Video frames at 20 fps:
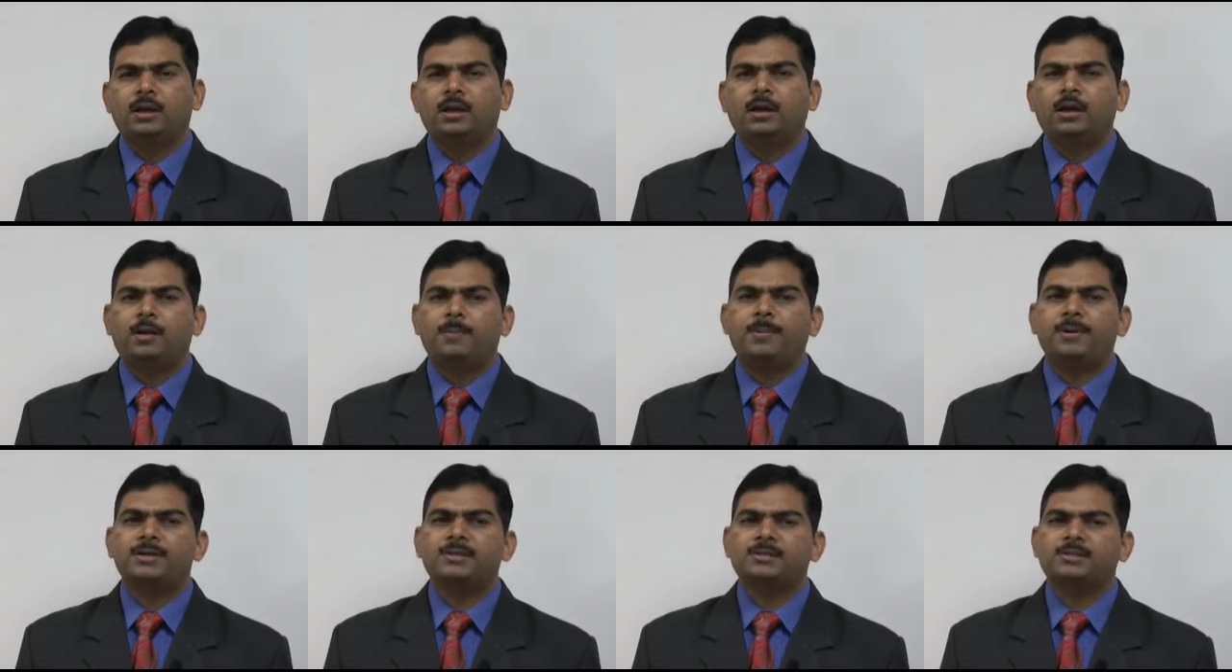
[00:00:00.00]

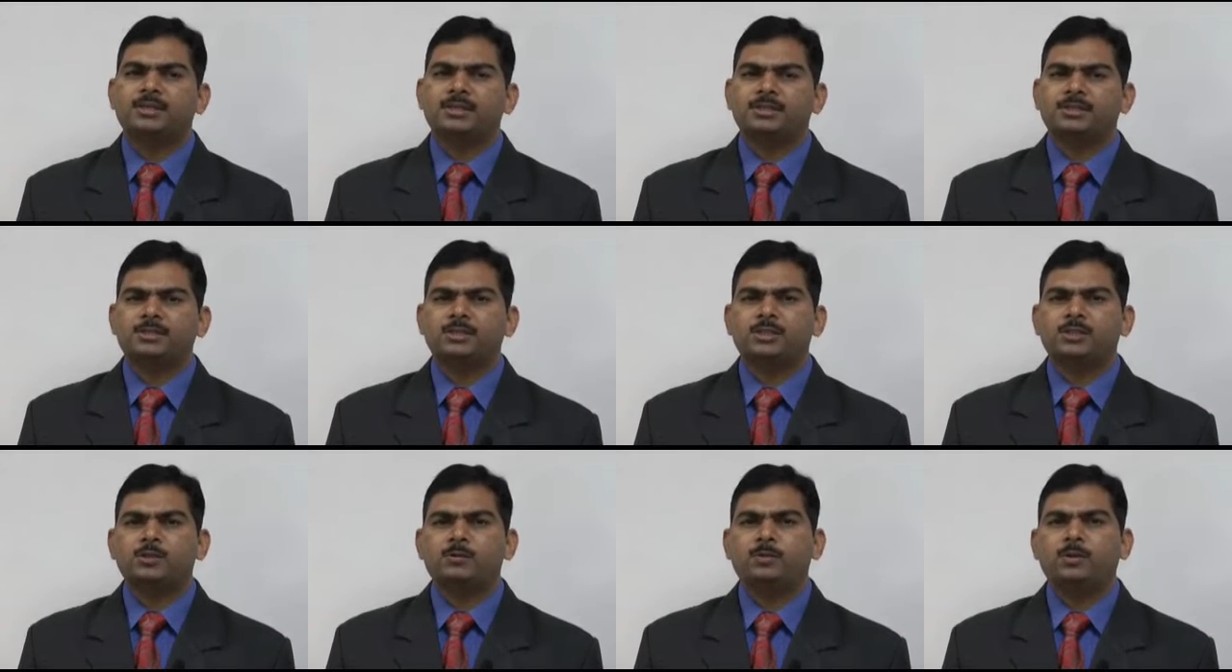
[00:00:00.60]
Upon
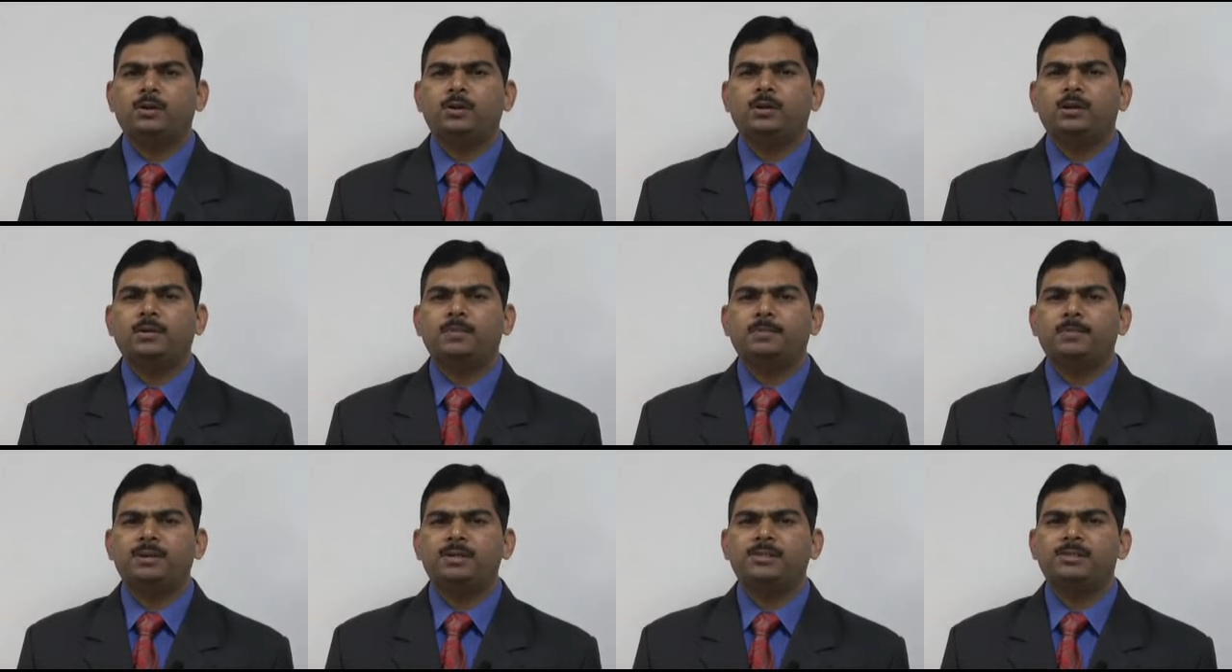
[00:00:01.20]
successful
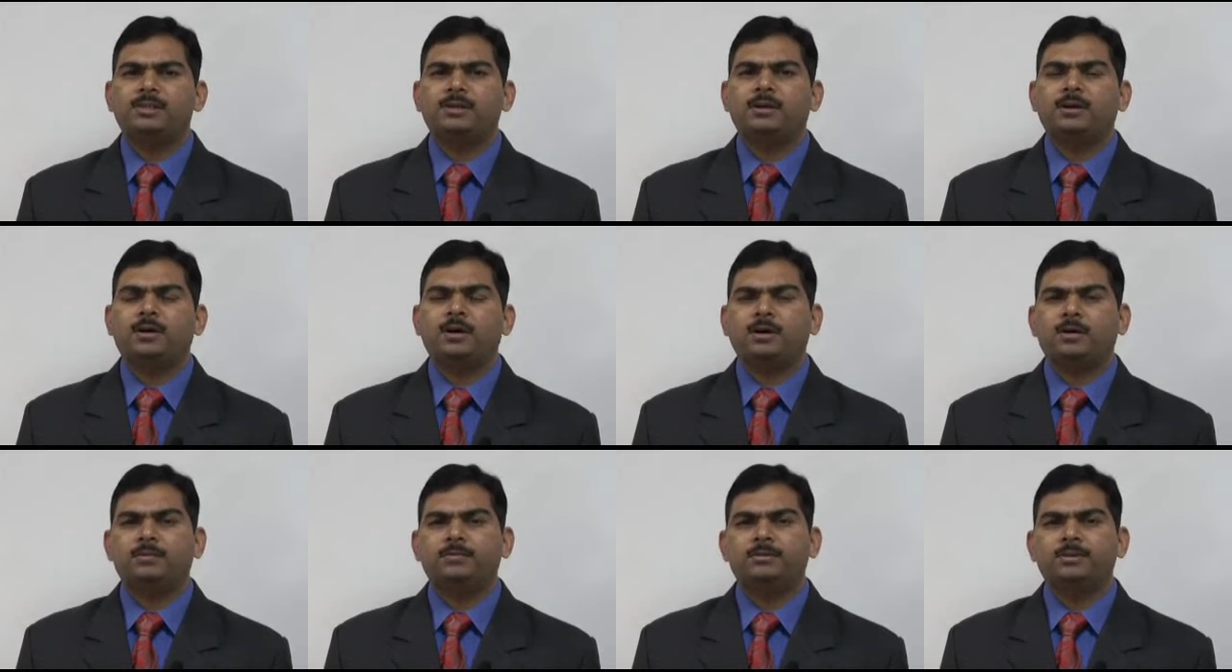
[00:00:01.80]
completion
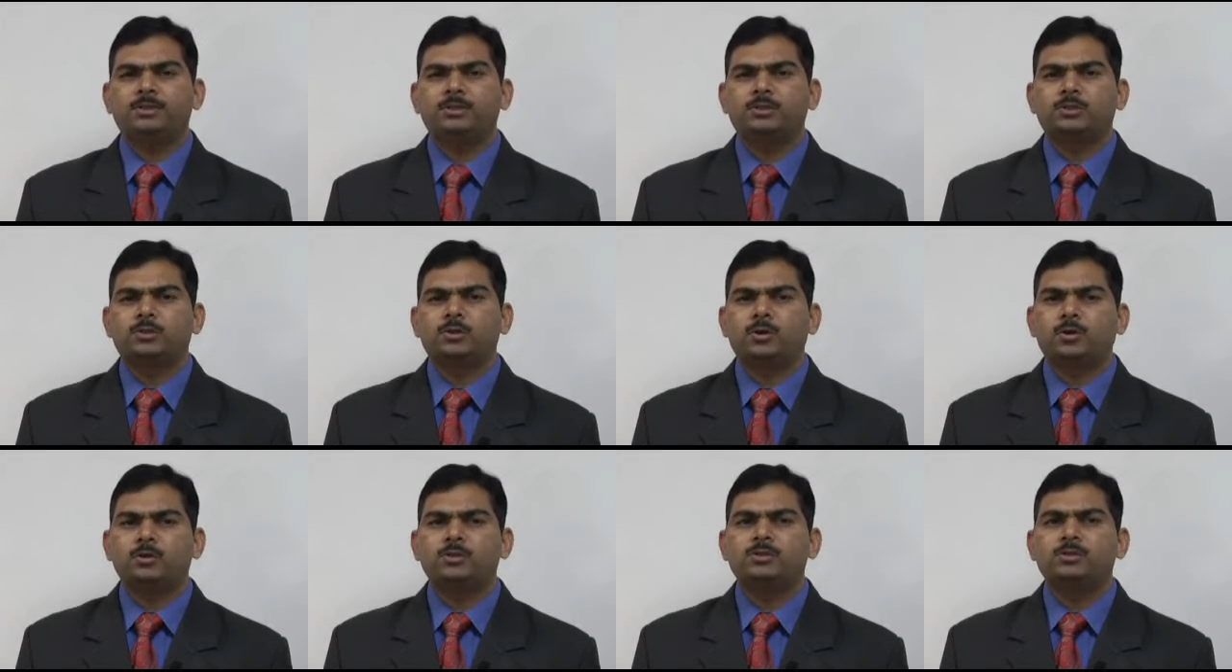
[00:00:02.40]
of this
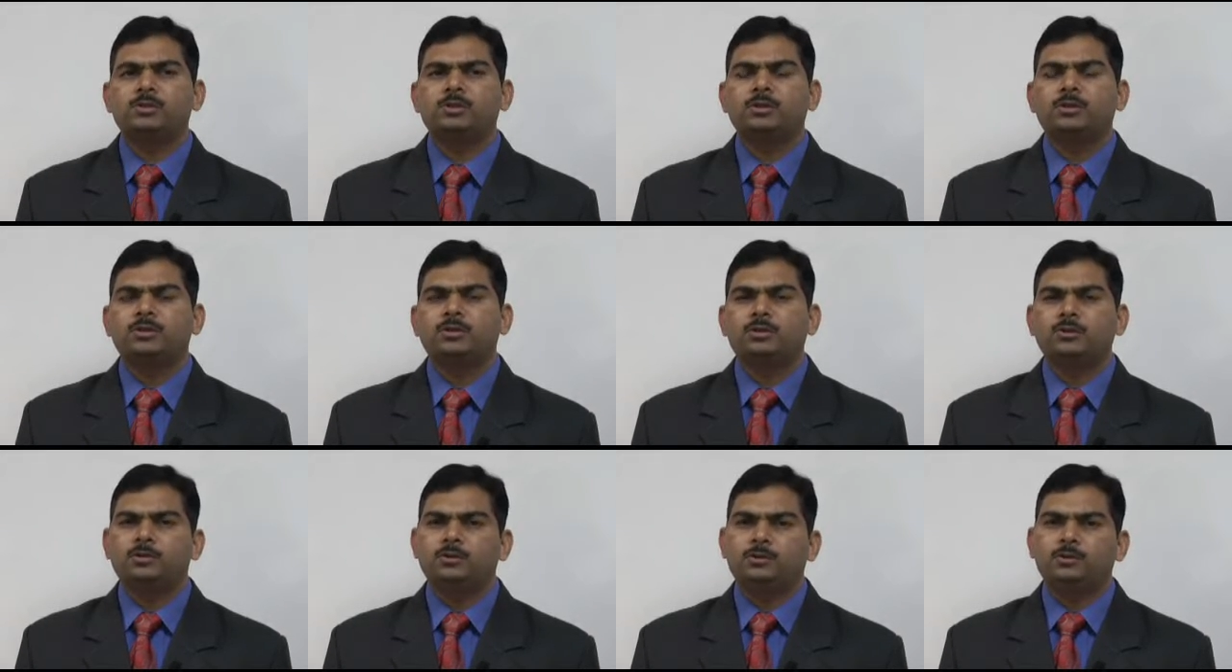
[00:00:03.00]
course,
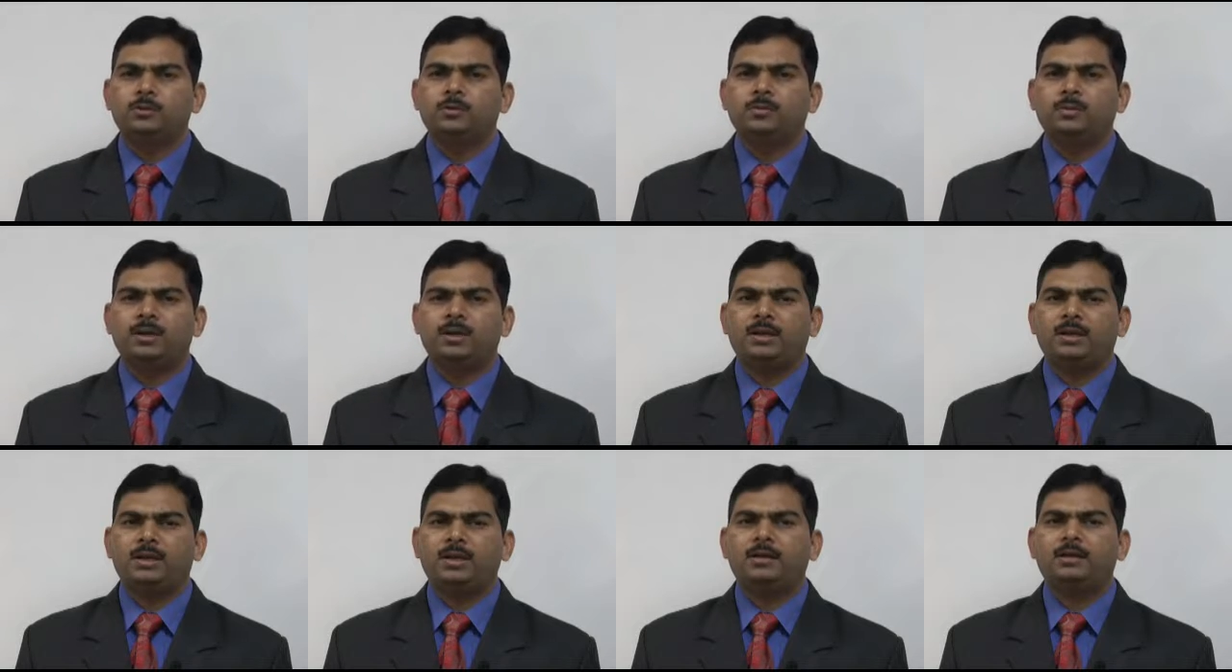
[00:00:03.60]
you will
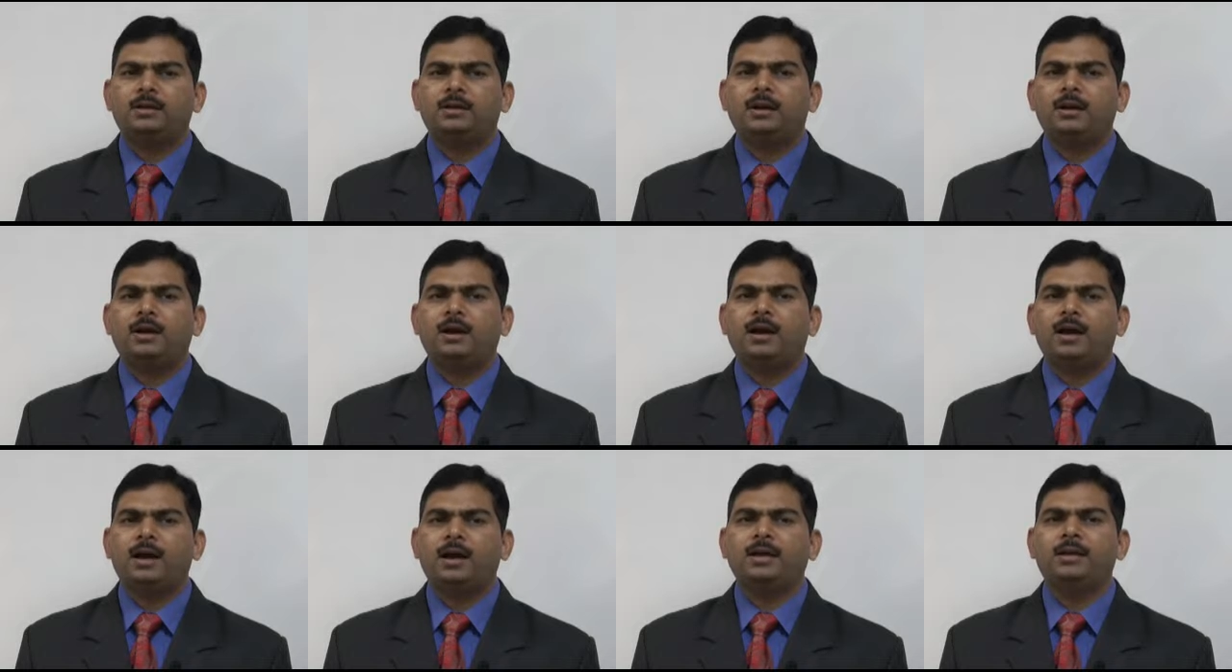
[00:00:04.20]
get
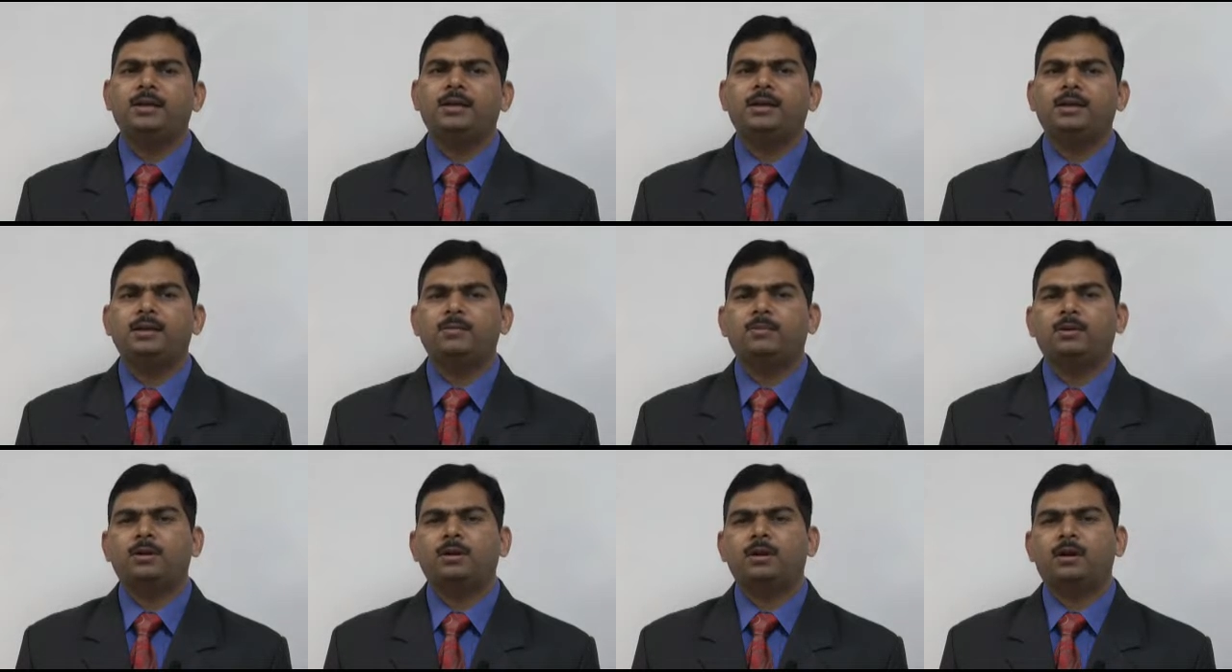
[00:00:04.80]
high
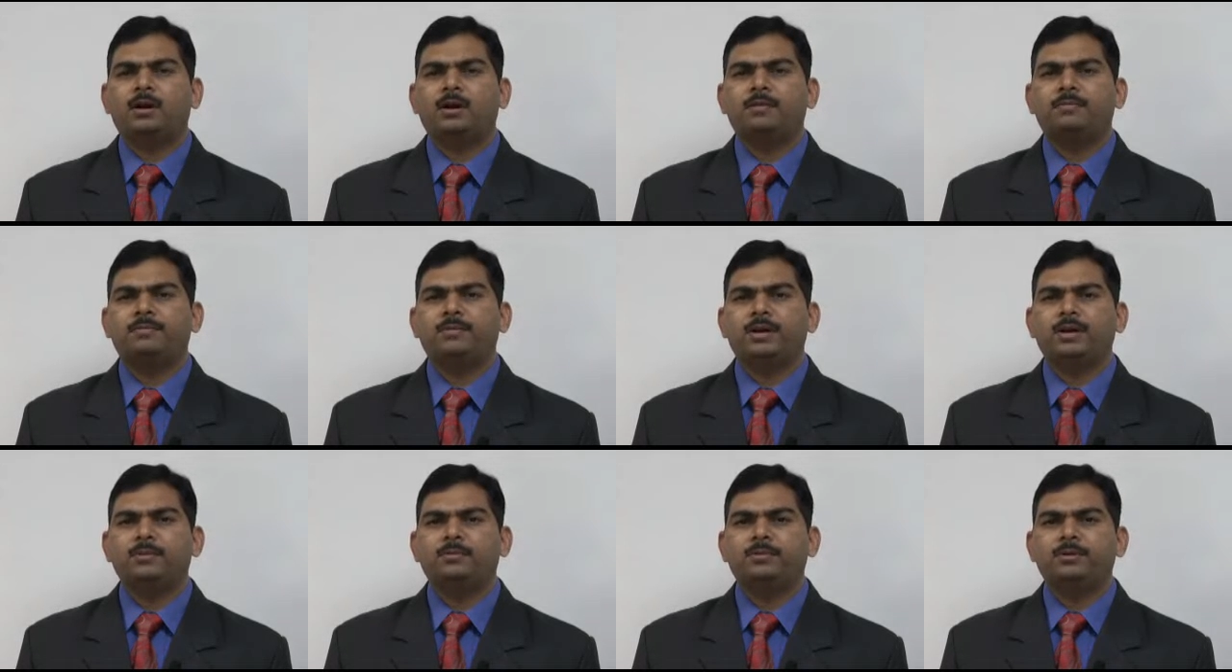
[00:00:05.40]
level of
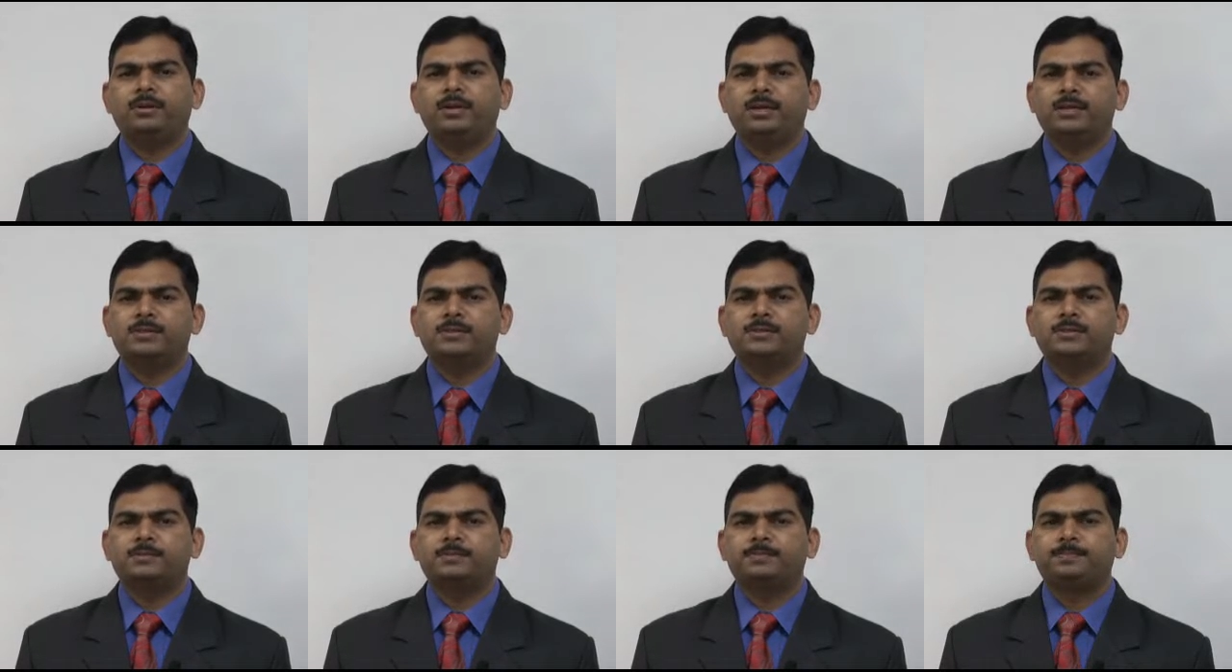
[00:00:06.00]
confidence